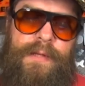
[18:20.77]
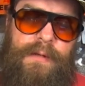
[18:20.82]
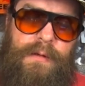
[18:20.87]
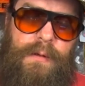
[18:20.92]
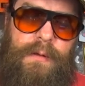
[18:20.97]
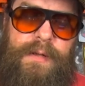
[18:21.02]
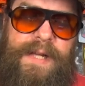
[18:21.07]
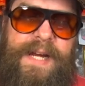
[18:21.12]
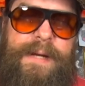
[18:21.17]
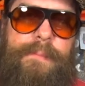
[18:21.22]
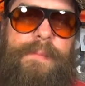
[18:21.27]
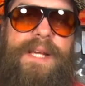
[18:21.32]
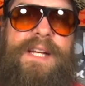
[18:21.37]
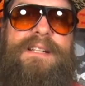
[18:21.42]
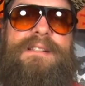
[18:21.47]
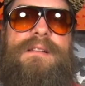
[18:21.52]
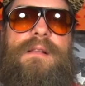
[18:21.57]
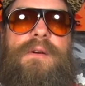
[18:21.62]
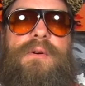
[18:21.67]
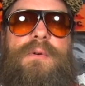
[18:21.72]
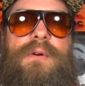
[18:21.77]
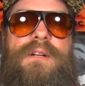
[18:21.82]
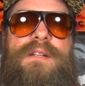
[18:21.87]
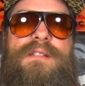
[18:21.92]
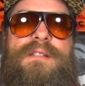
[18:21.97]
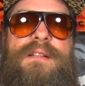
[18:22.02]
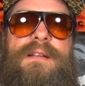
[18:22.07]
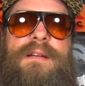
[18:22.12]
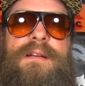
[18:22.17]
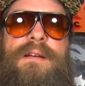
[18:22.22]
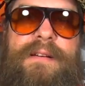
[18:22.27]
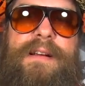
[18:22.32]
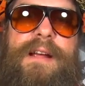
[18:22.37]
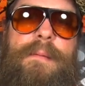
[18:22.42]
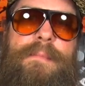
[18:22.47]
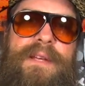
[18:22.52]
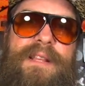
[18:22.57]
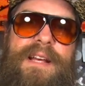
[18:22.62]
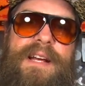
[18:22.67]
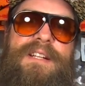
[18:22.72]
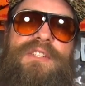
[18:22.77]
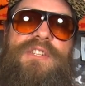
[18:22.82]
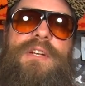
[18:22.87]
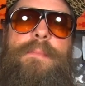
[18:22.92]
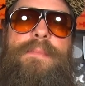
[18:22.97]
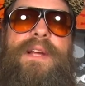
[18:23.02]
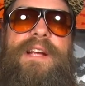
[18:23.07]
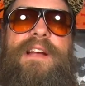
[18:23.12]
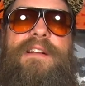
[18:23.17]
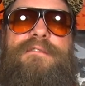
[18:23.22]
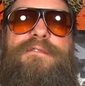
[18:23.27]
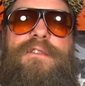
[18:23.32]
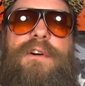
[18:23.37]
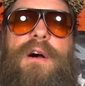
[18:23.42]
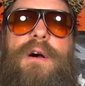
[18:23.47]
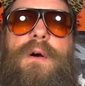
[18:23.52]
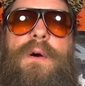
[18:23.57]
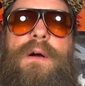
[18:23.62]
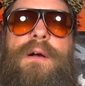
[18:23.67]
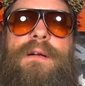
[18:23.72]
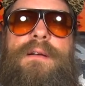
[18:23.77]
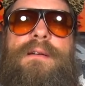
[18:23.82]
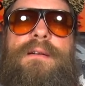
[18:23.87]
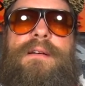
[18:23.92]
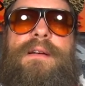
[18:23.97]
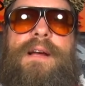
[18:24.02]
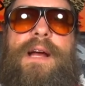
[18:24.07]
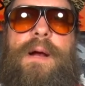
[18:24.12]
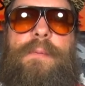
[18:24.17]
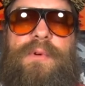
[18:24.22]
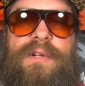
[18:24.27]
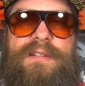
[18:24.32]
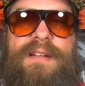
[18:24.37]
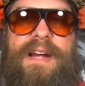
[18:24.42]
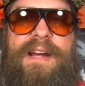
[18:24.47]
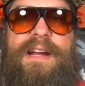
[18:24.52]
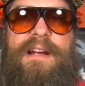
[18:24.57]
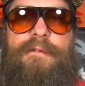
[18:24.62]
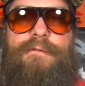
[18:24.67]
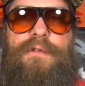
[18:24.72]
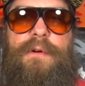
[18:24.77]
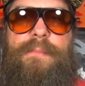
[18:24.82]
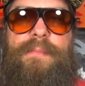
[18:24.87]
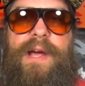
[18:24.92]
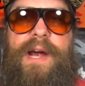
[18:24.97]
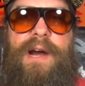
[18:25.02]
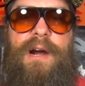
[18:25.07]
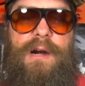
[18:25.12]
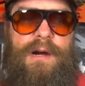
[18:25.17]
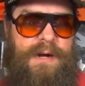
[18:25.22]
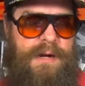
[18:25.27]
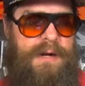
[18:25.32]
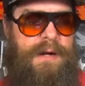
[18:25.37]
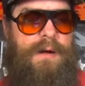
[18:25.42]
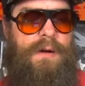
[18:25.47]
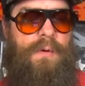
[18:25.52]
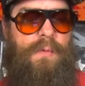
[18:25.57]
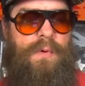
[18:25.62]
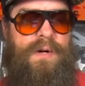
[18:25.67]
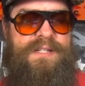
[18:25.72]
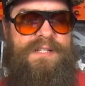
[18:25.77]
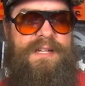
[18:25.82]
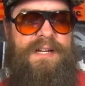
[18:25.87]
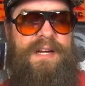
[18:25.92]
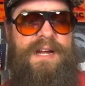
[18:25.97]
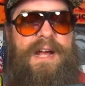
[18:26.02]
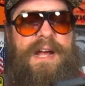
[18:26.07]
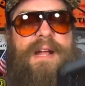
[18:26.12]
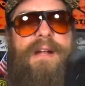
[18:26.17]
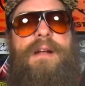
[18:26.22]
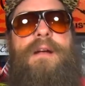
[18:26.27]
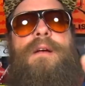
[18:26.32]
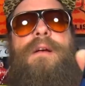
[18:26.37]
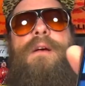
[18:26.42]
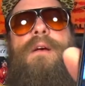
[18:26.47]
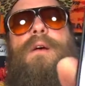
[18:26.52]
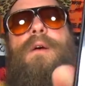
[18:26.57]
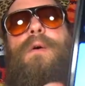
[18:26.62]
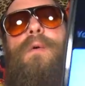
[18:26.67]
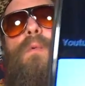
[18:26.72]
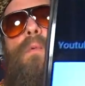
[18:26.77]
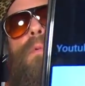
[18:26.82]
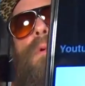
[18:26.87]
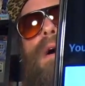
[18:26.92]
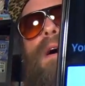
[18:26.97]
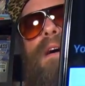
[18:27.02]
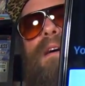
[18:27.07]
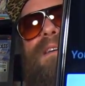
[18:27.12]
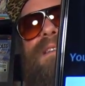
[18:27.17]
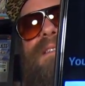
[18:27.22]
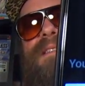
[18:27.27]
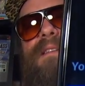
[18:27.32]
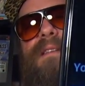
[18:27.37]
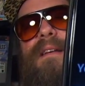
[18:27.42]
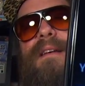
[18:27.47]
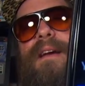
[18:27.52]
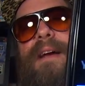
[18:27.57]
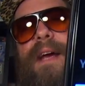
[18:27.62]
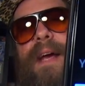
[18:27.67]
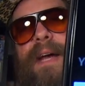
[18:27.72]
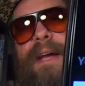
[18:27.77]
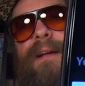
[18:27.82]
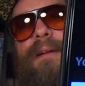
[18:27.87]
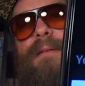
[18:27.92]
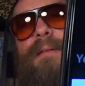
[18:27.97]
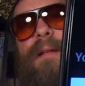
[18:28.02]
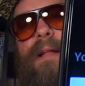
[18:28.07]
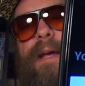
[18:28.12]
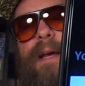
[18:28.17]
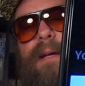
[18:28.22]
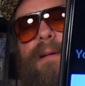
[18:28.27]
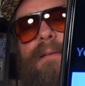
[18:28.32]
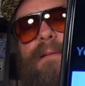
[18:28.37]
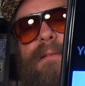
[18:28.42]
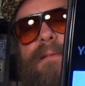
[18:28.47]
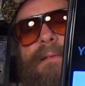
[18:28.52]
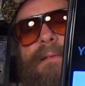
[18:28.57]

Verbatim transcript: Claim these lures, get me that shipping info, and we'll take it from there. Once again, Ross Angling.